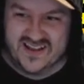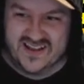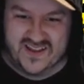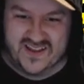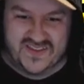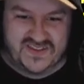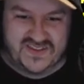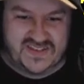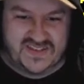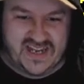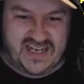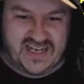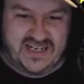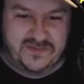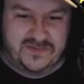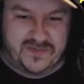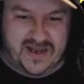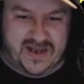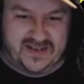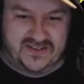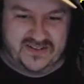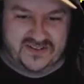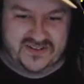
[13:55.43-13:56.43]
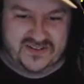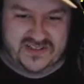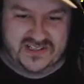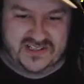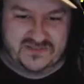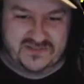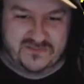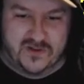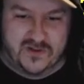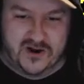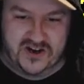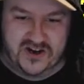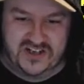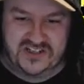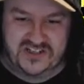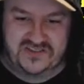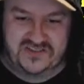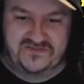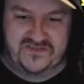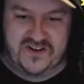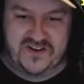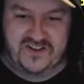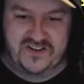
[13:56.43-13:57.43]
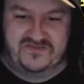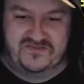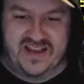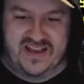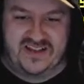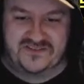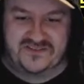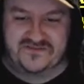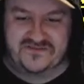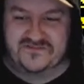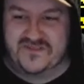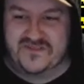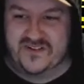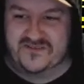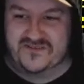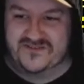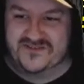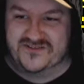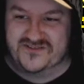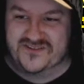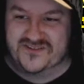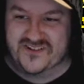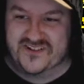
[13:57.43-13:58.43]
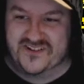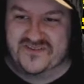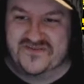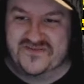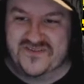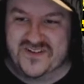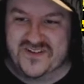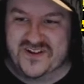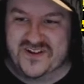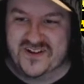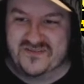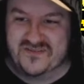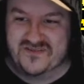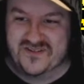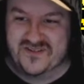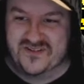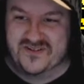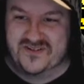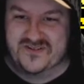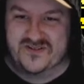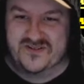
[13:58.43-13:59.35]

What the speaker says: The daily balance is minus 5,595.